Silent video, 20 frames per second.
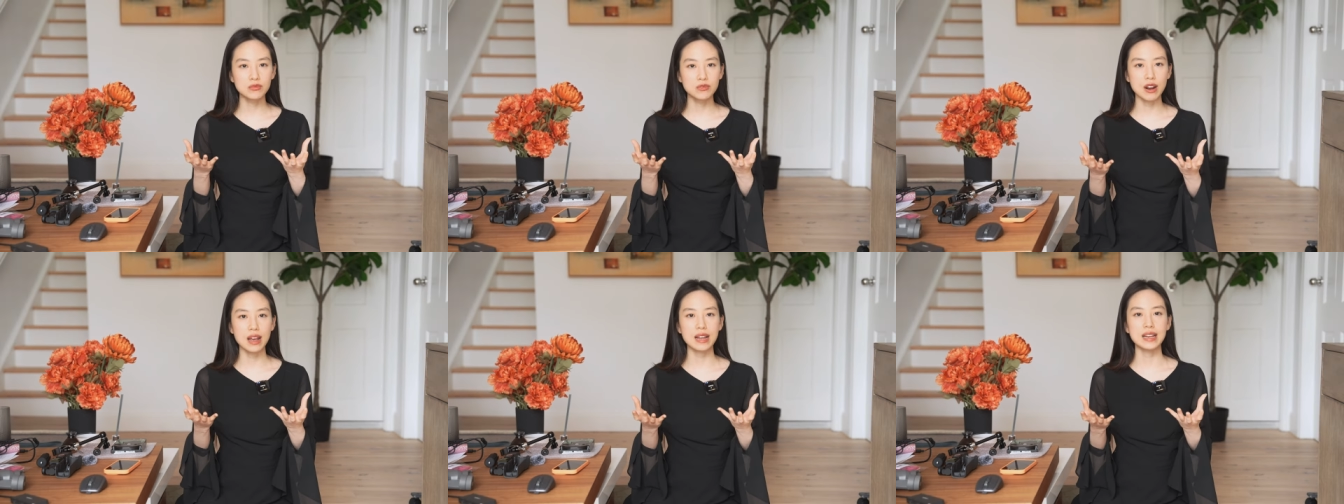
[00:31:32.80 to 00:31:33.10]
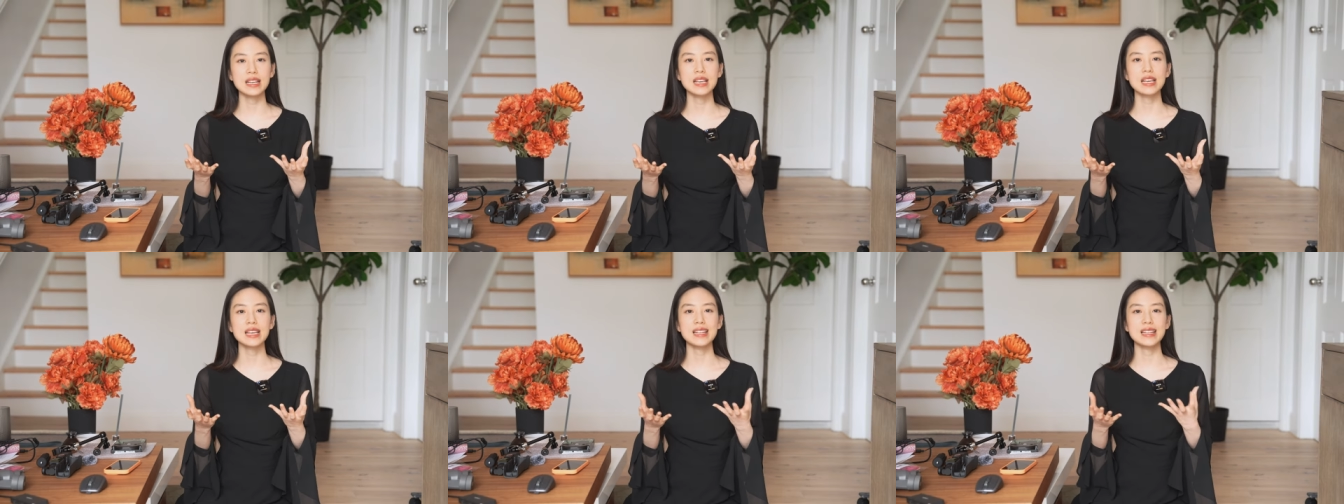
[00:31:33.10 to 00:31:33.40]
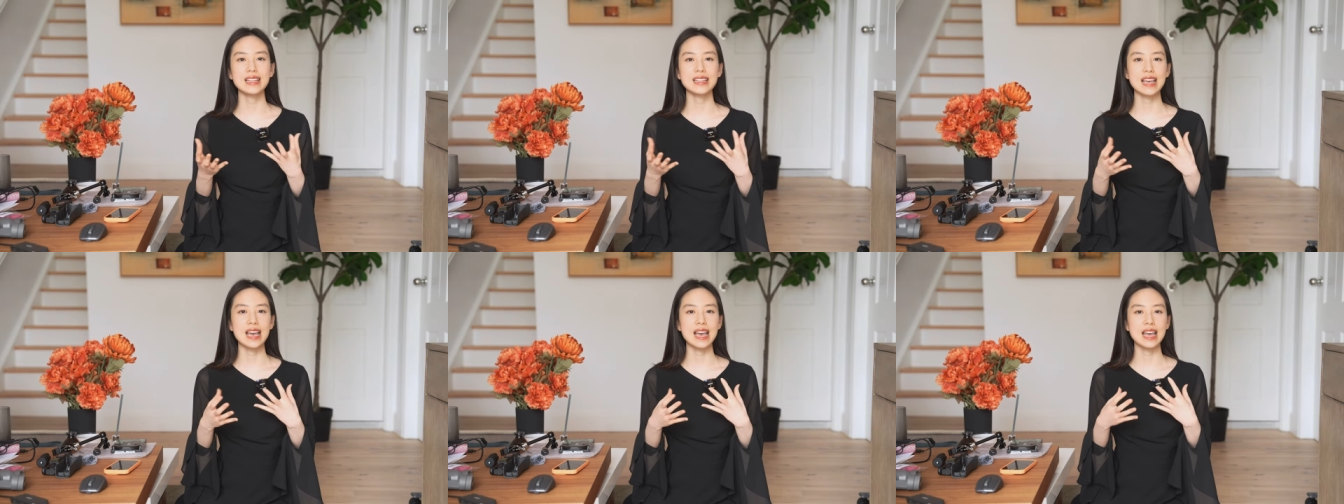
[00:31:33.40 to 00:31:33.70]

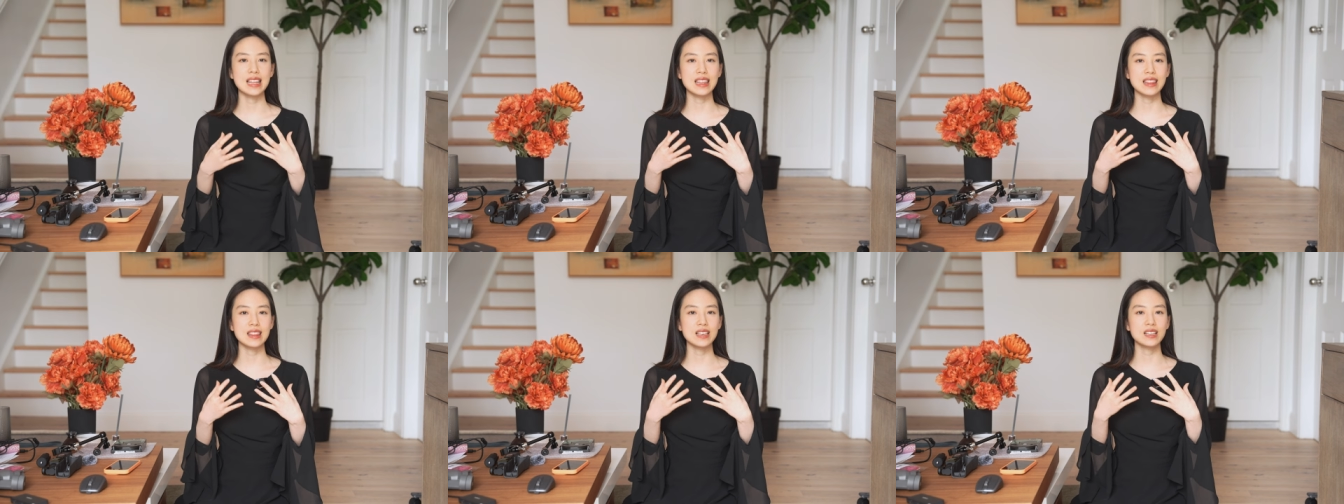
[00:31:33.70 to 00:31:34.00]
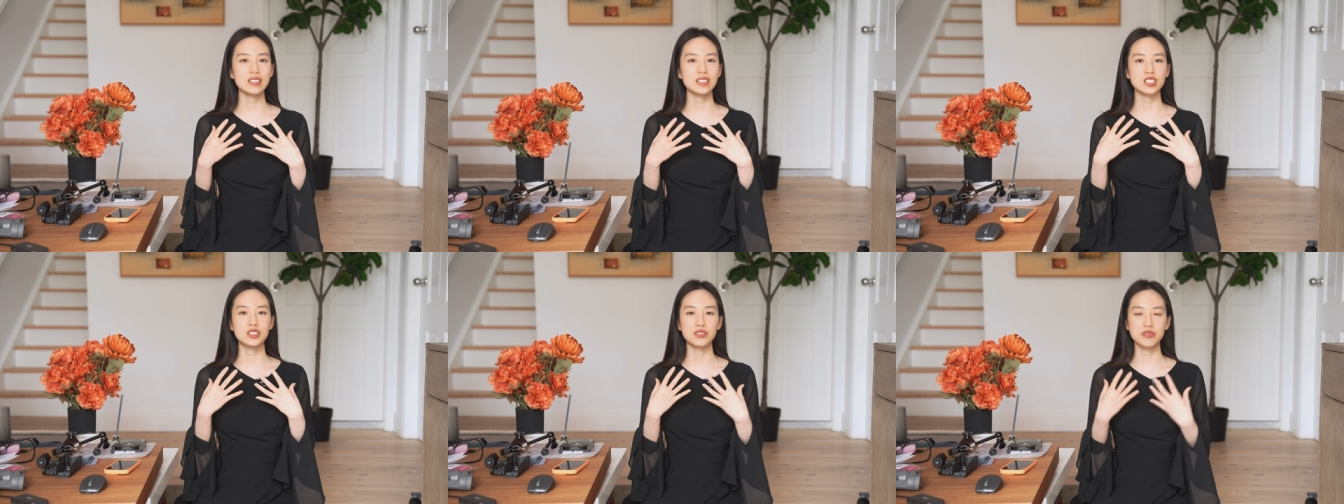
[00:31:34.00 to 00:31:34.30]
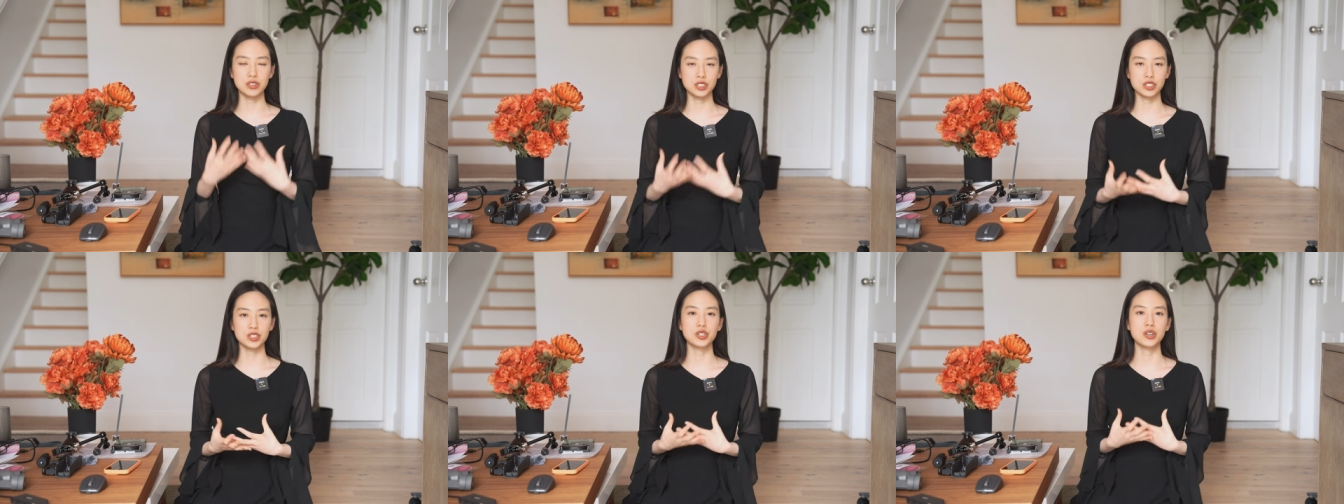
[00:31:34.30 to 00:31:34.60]
ready, then this is
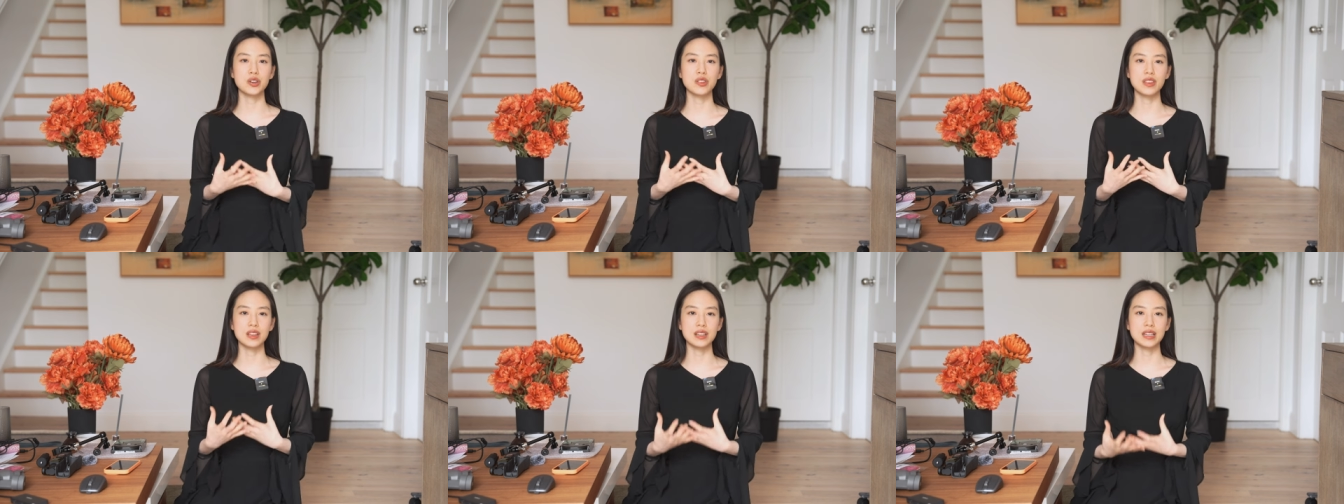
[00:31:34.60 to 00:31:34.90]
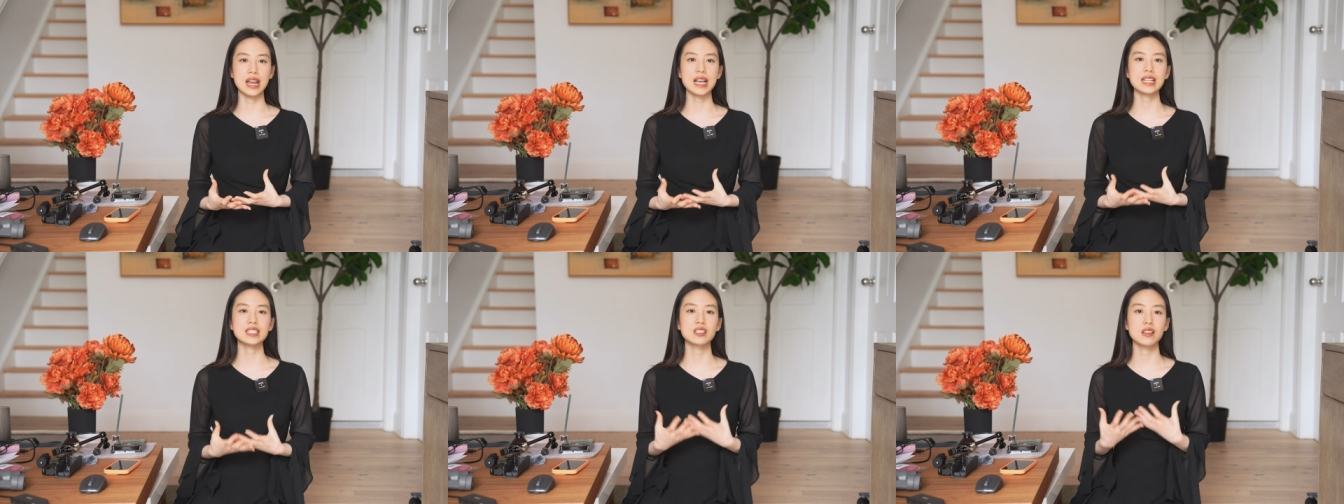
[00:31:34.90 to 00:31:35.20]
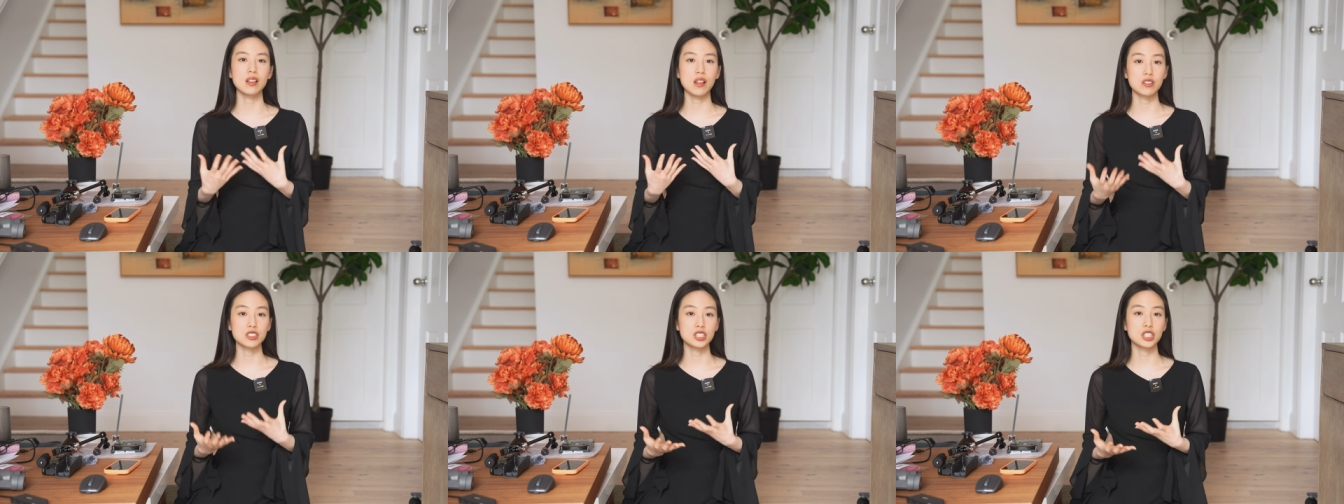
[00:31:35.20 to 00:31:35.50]
for sure the
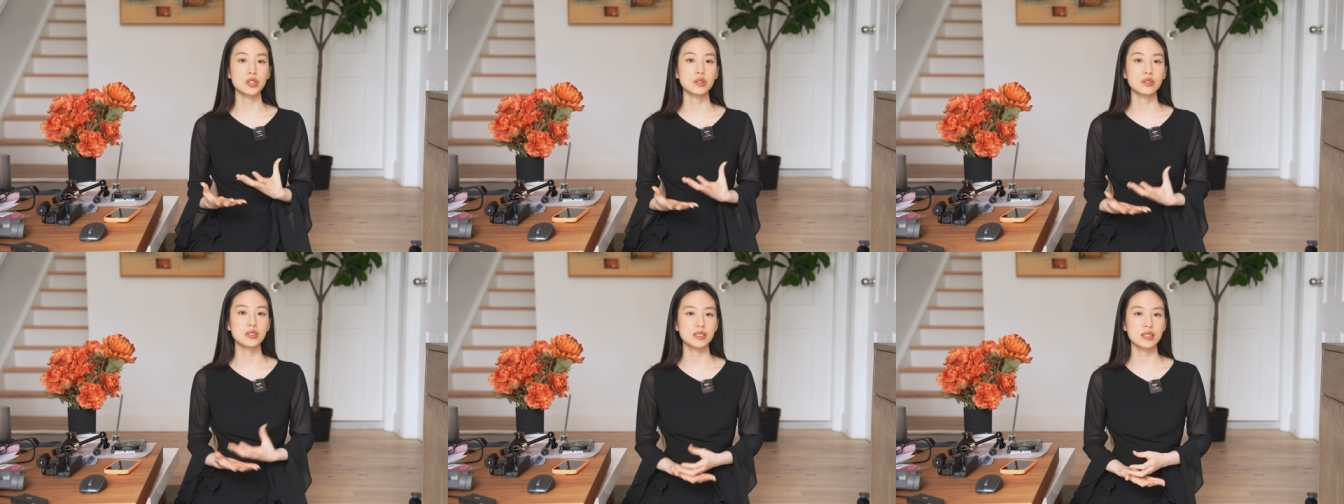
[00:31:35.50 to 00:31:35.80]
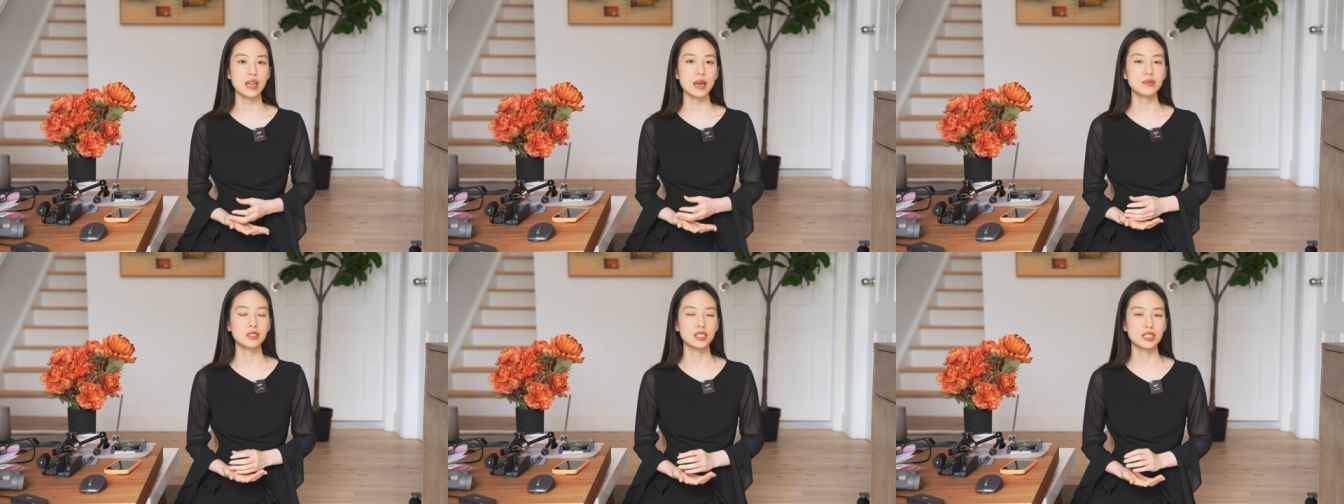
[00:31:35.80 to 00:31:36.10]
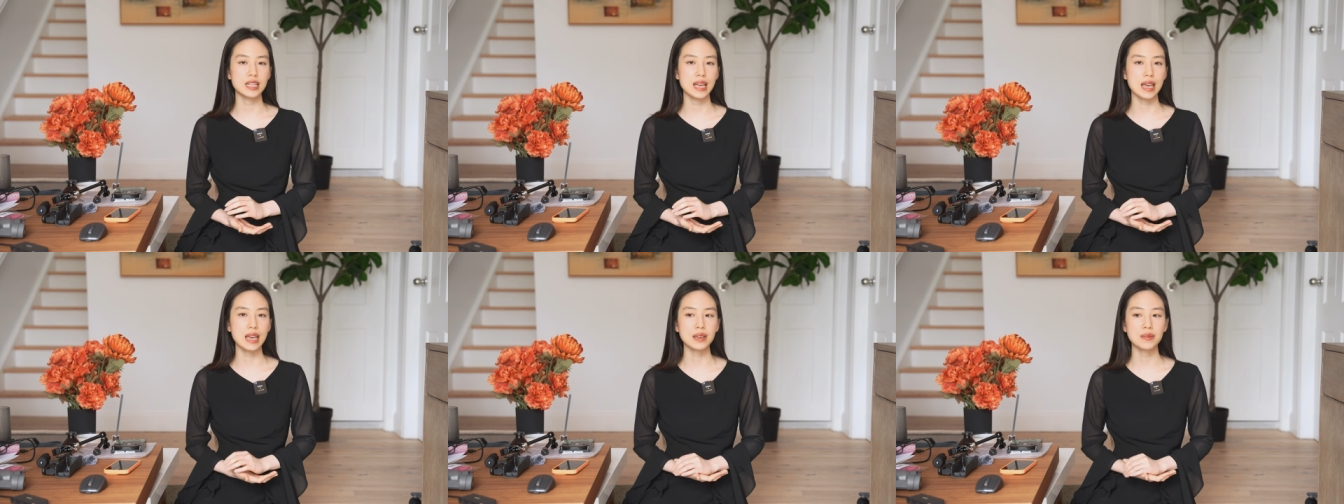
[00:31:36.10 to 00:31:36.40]
next logical step to
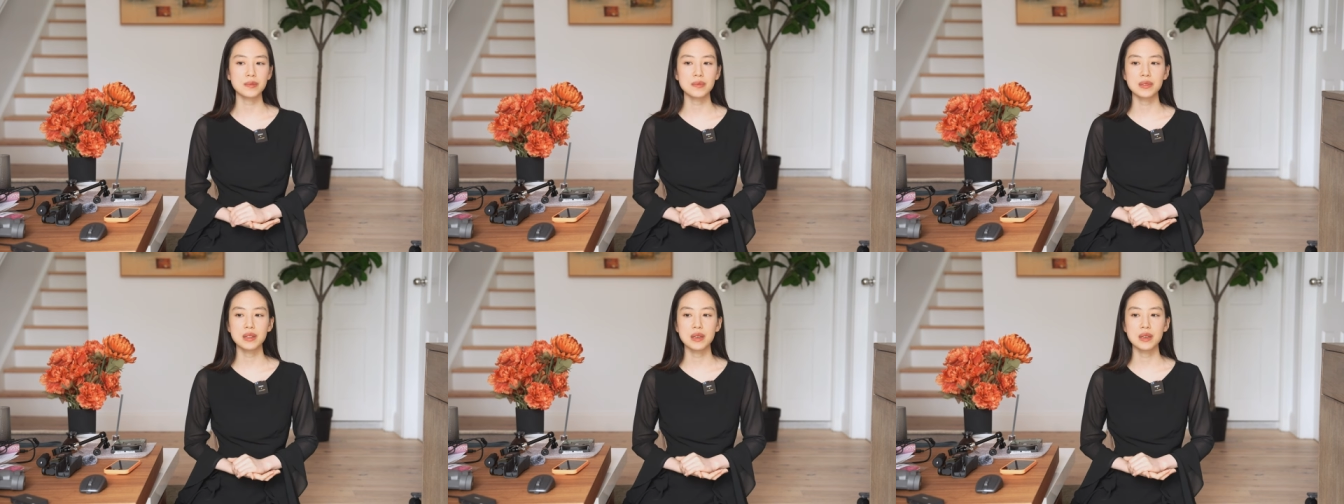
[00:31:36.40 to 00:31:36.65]
take.